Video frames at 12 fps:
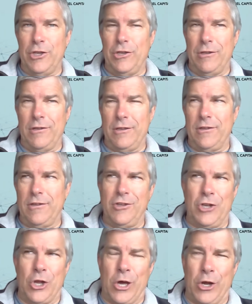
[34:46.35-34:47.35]

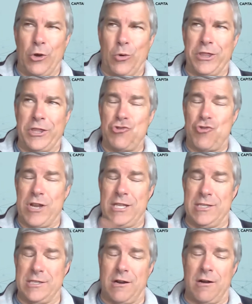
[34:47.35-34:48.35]
don't know what the
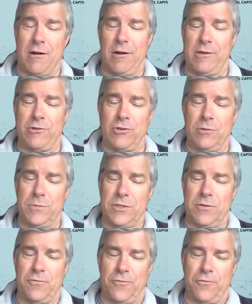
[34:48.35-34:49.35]
trends are in terms
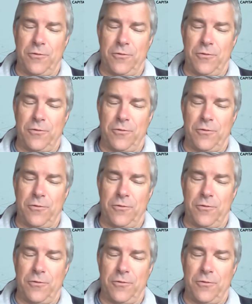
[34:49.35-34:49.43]
of